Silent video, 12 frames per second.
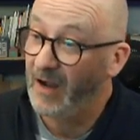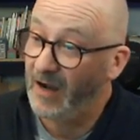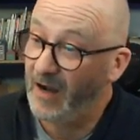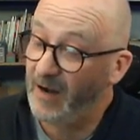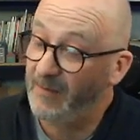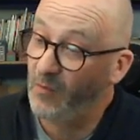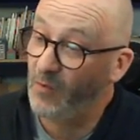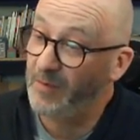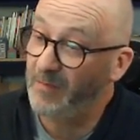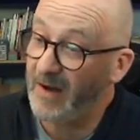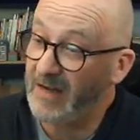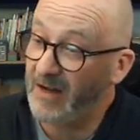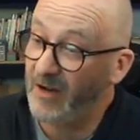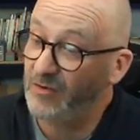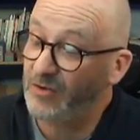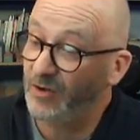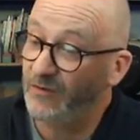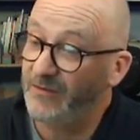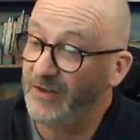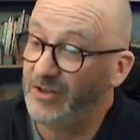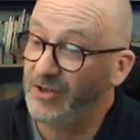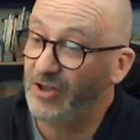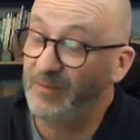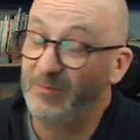Would make note of
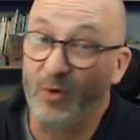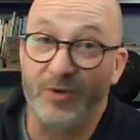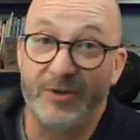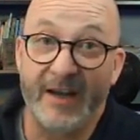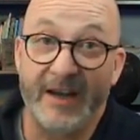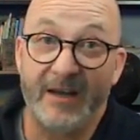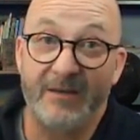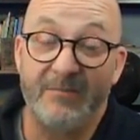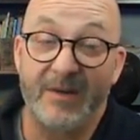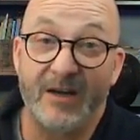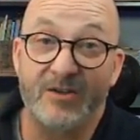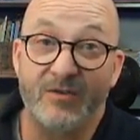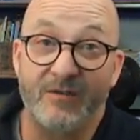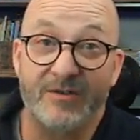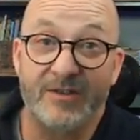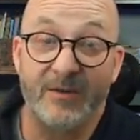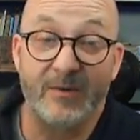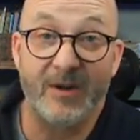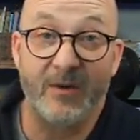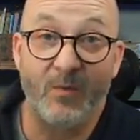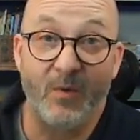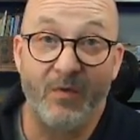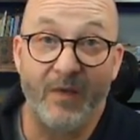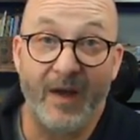this chipboard decking, because obviously we don't
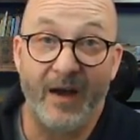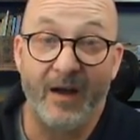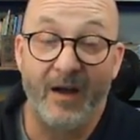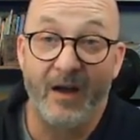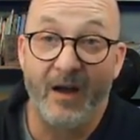want that